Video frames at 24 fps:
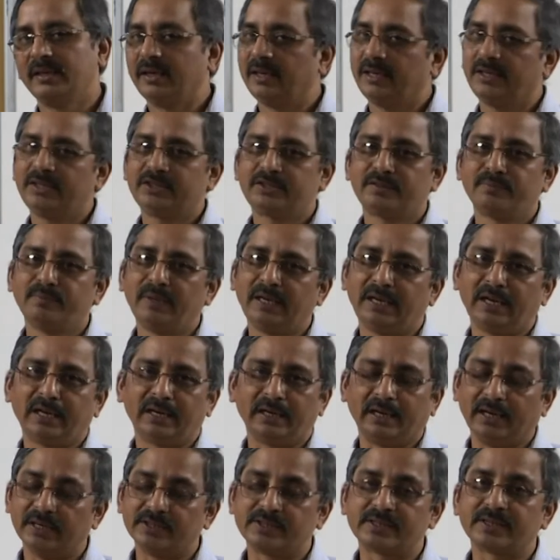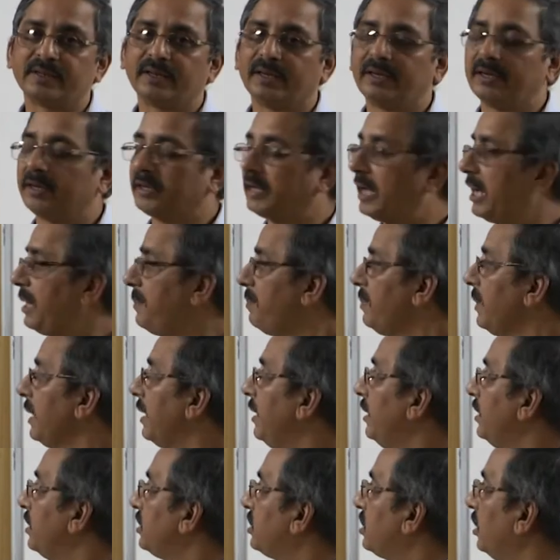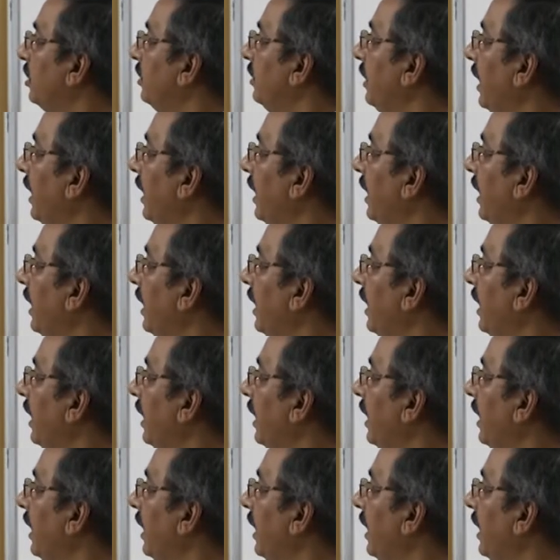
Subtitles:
is meaningless. Okay. So,